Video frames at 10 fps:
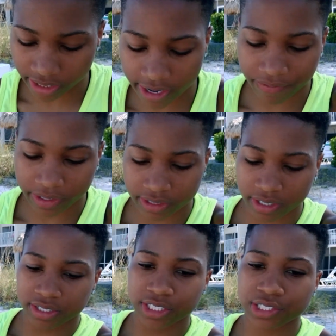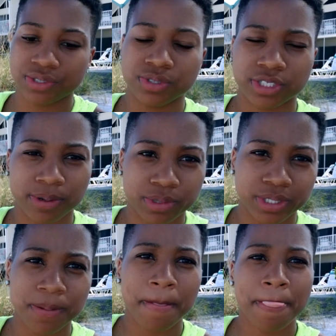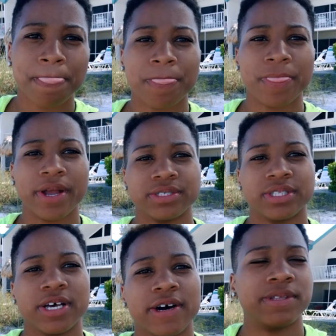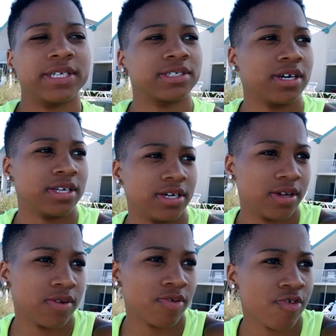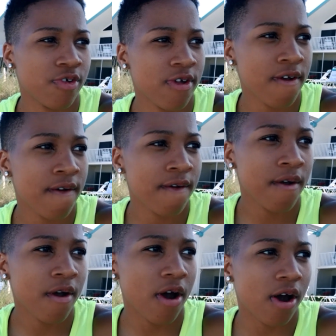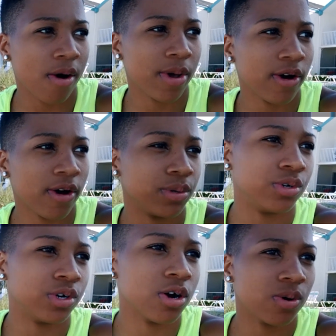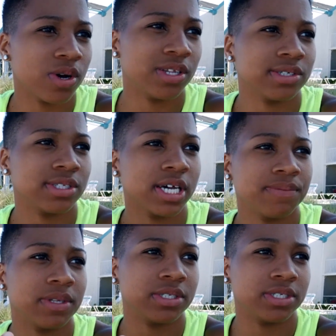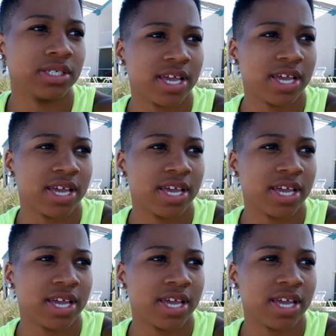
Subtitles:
love that's going to teach you something. There's love that's going to help you grow. And there's love that's just